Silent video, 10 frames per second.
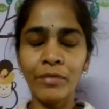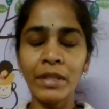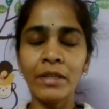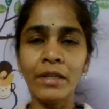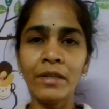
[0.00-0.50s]

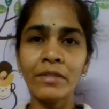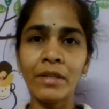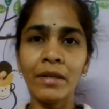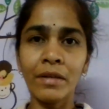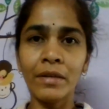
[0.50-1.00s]
whether it
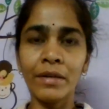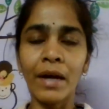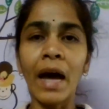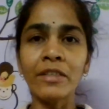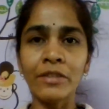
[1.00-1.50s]
is
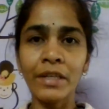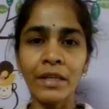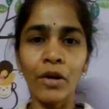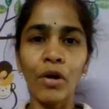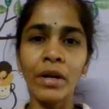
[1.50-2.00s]

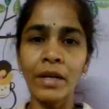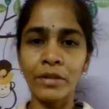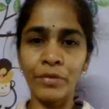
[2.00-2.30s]
answering all our